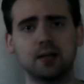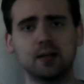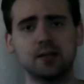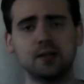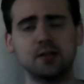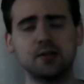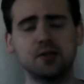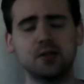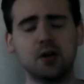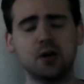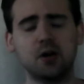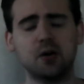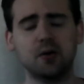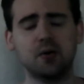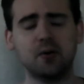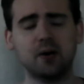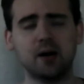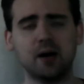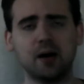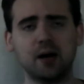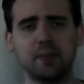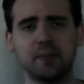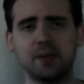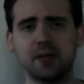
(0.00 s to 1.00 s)
So,
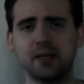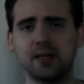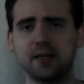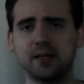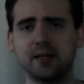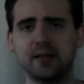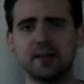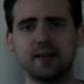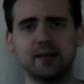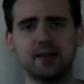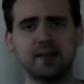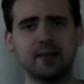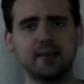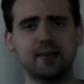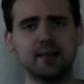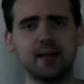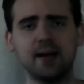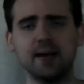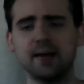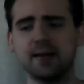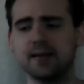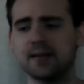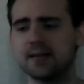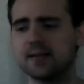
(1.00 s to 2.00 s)
I mean,
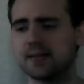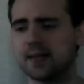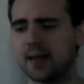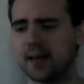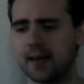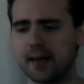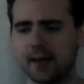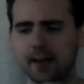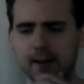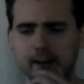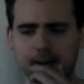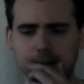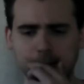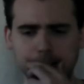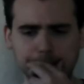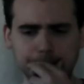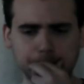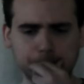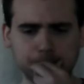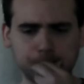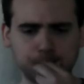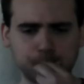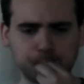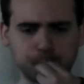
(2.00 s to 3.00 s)
that is a
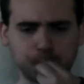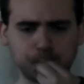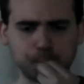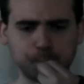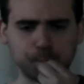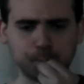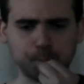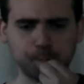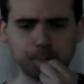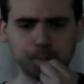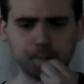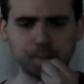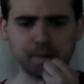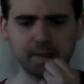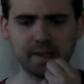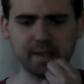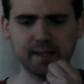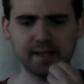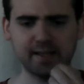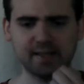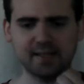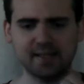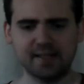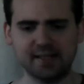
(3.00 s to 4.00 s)

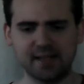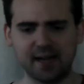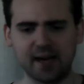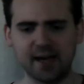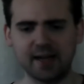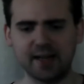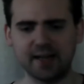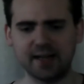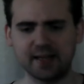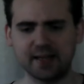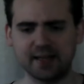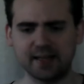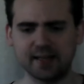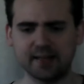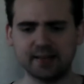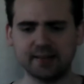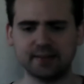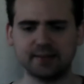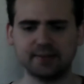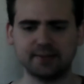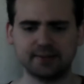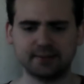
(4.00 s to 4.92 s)
exciting,